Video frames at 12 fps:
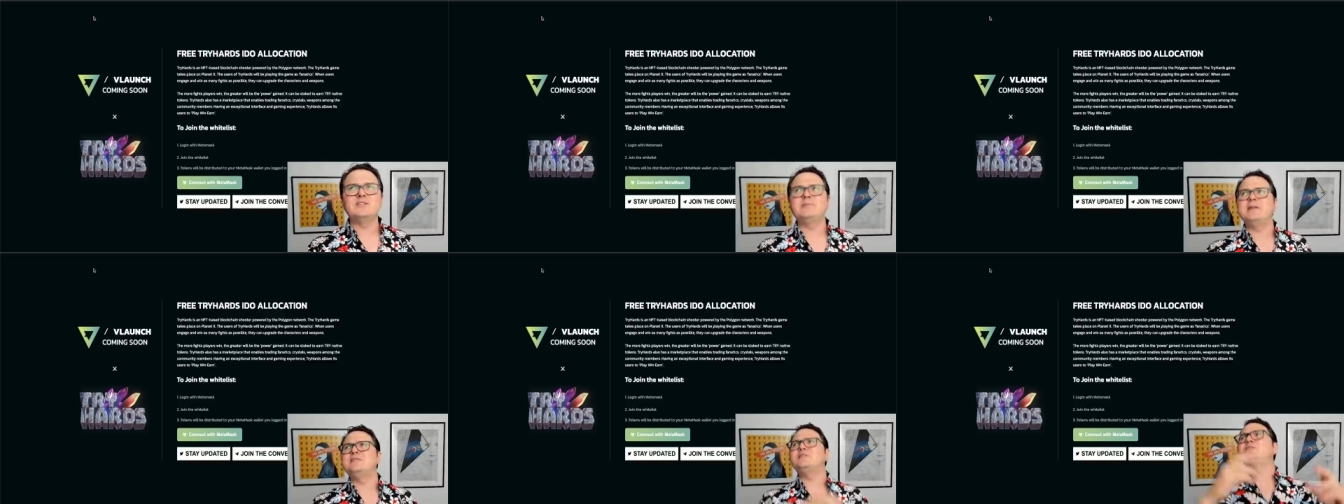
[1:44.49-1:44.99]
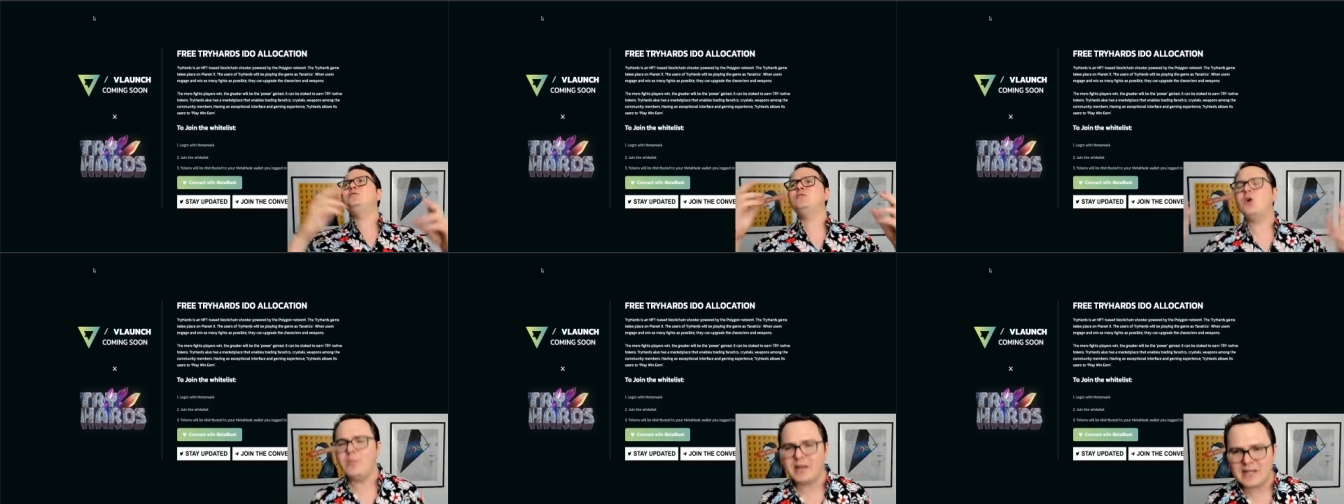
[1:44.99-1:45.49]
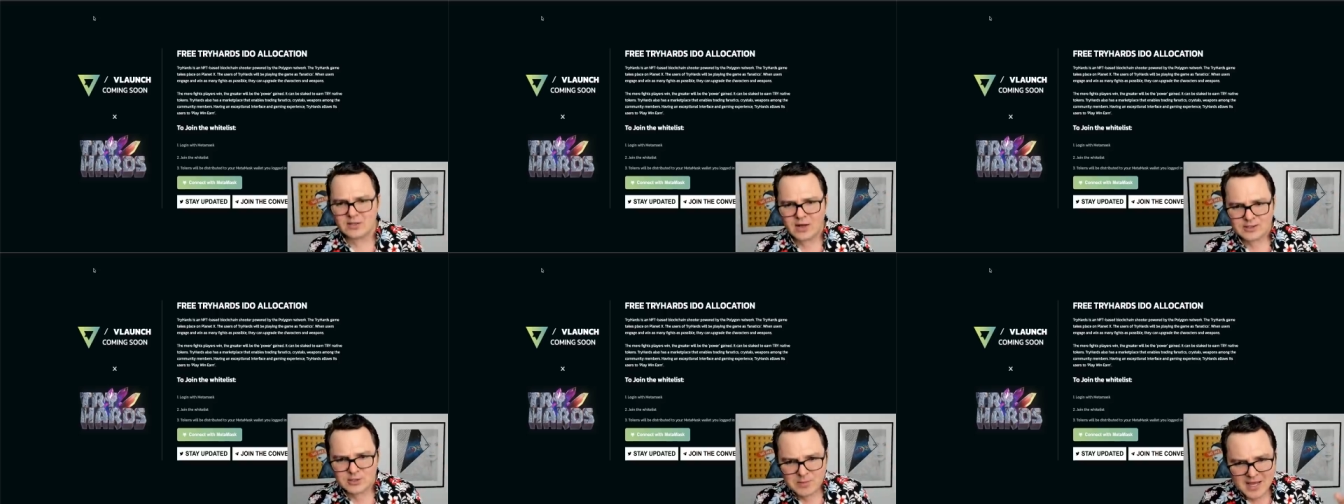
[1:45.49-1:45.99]
There's been so many
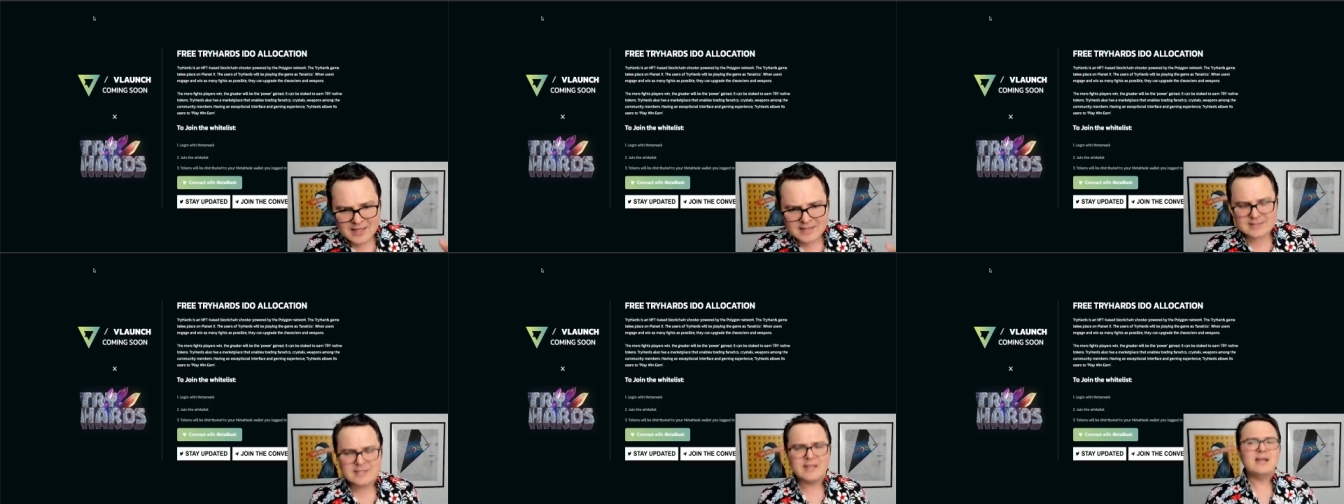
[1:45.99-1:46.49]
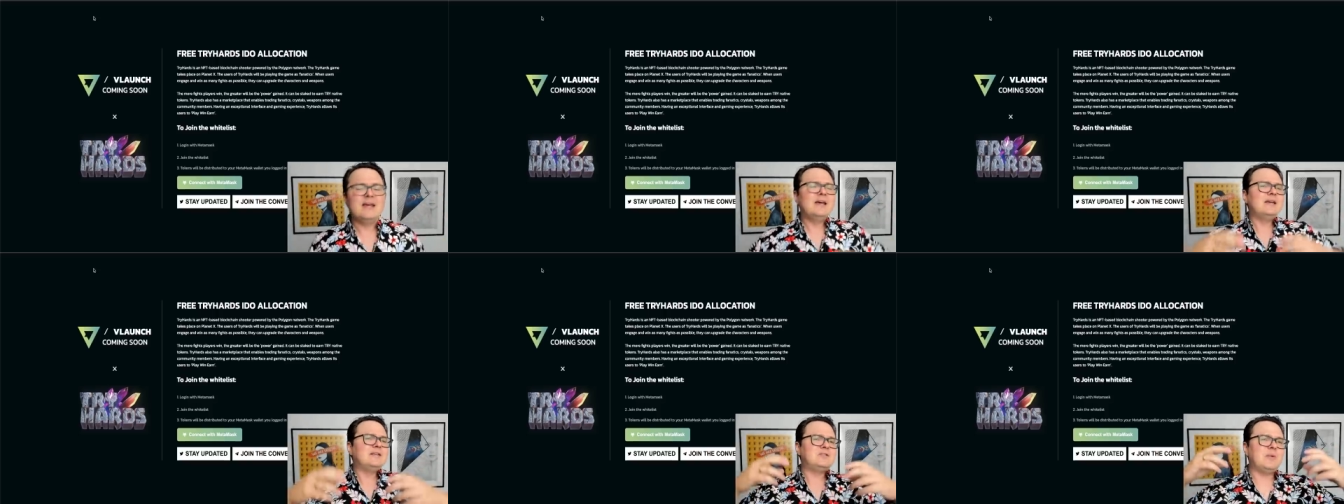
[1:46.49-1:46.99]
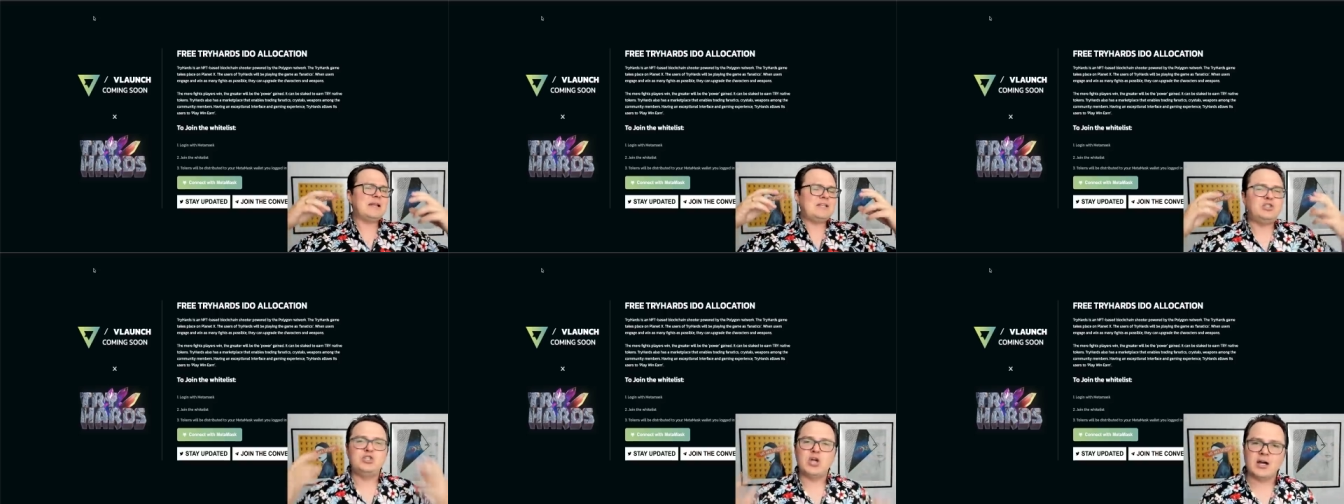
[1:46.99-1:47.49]
launchpads, so many
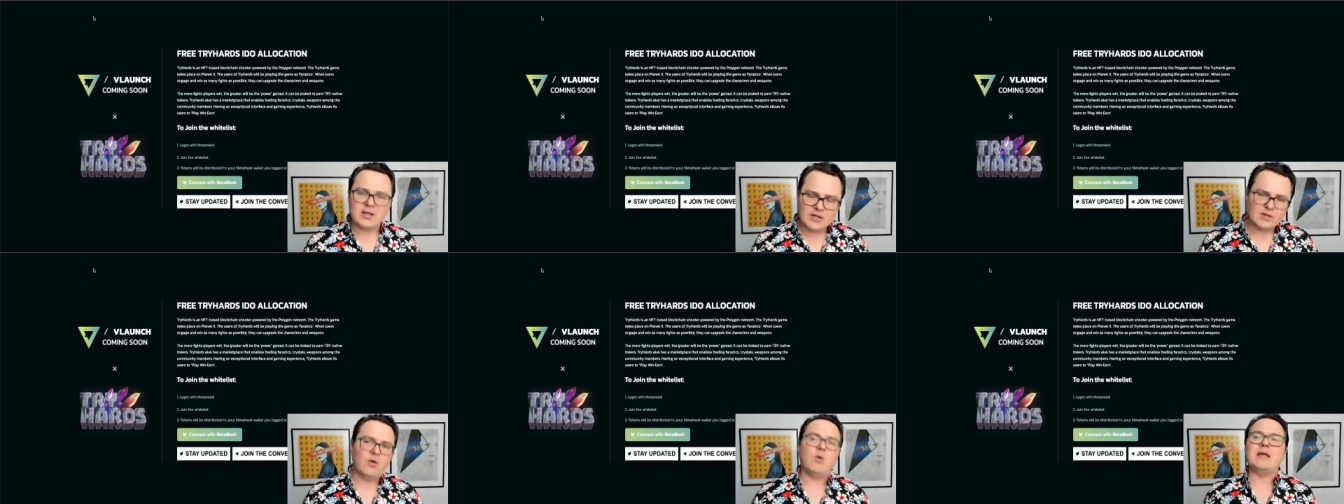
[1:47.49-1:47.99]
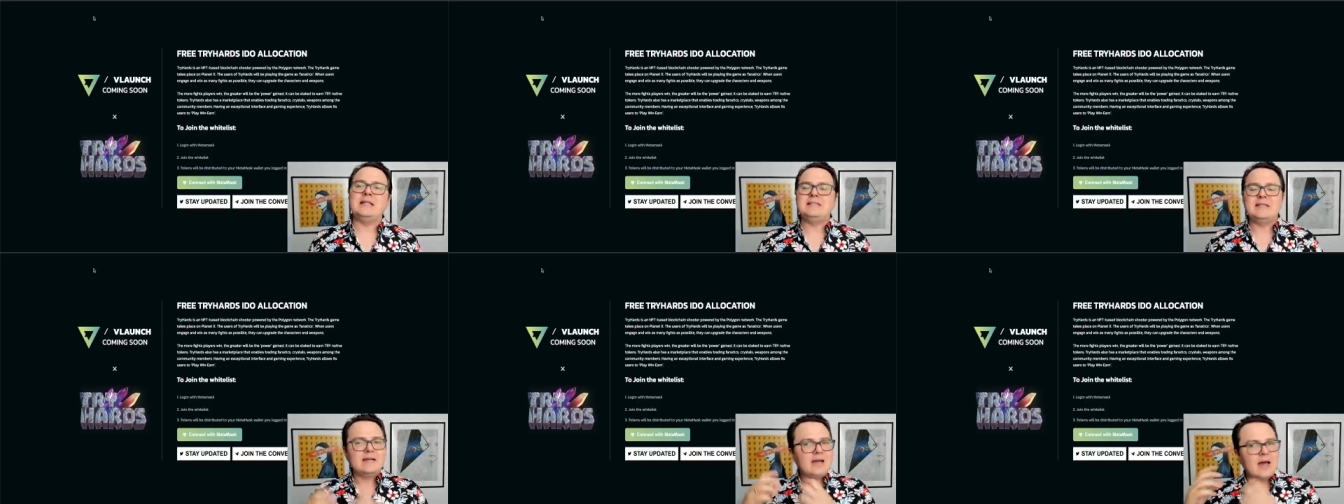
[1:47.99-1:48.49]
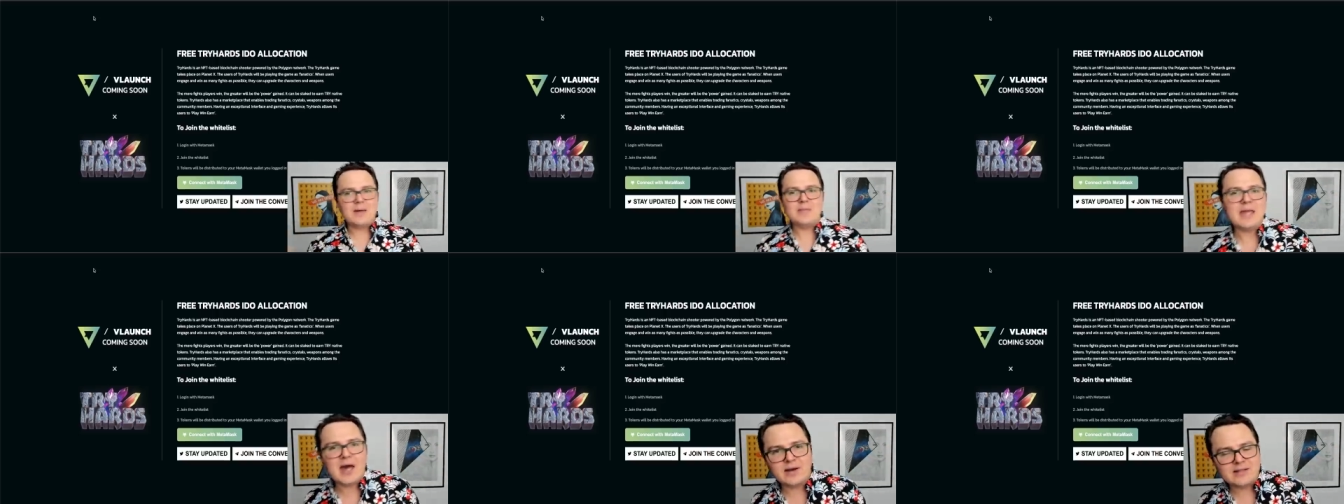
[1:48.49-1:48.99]
junk coins
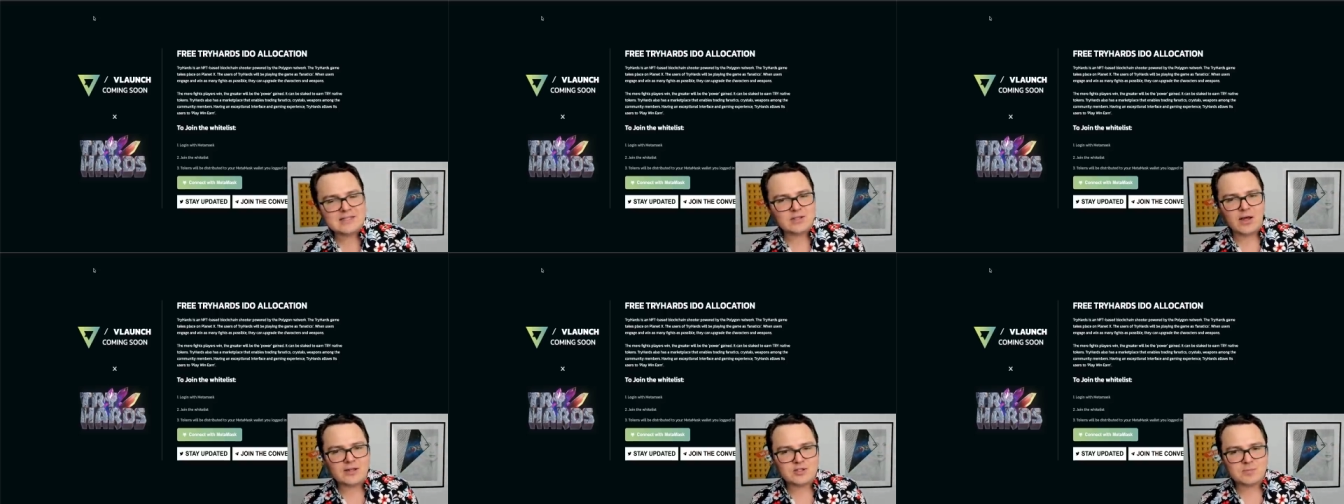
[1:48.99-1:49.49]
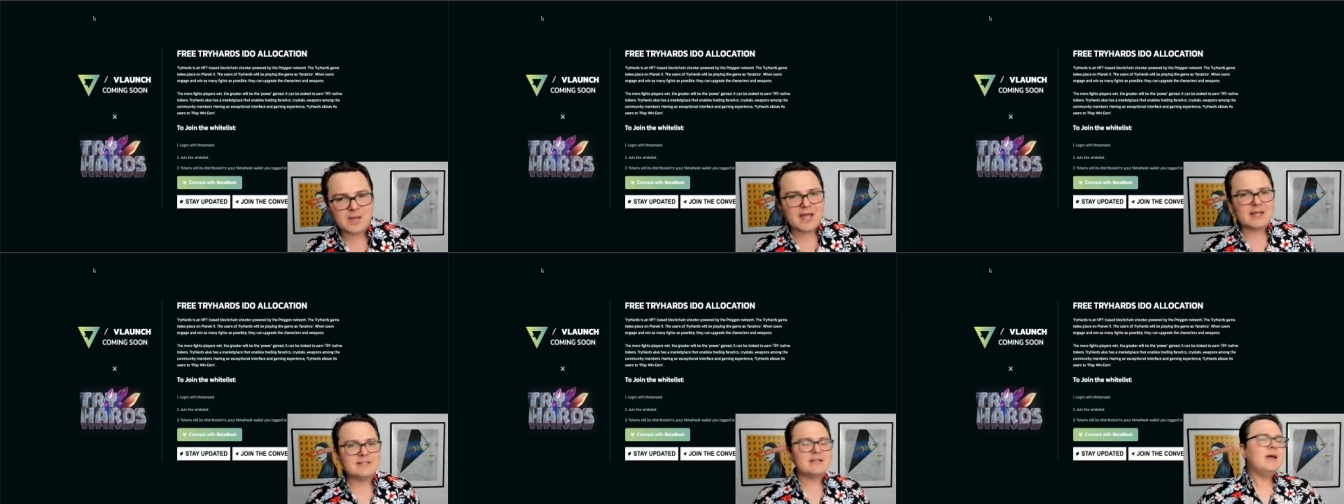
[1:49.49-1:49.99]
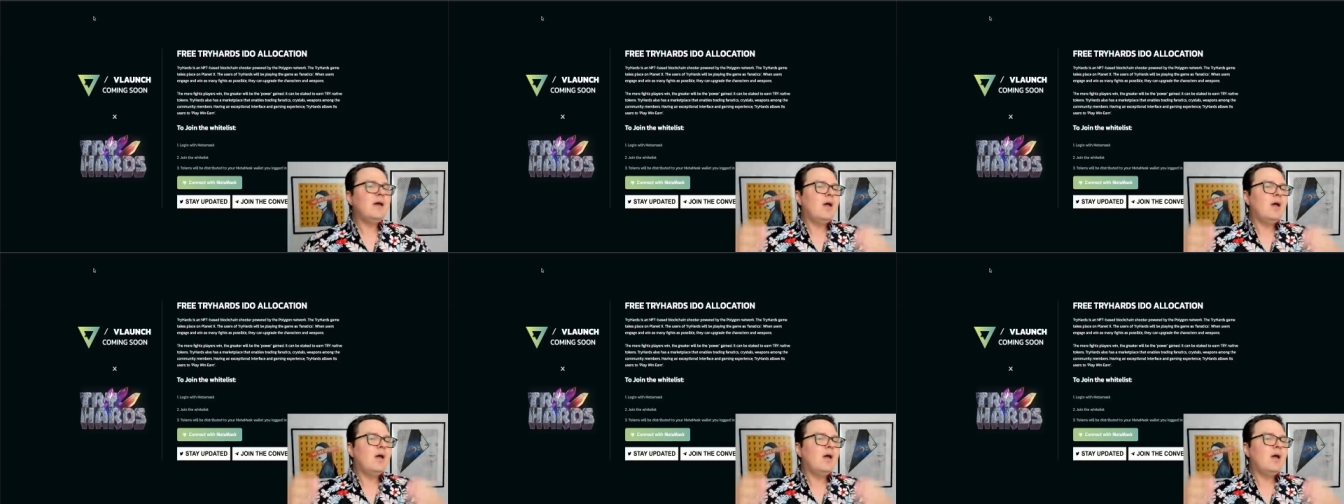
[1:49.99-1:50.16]
coming out on these launchpads.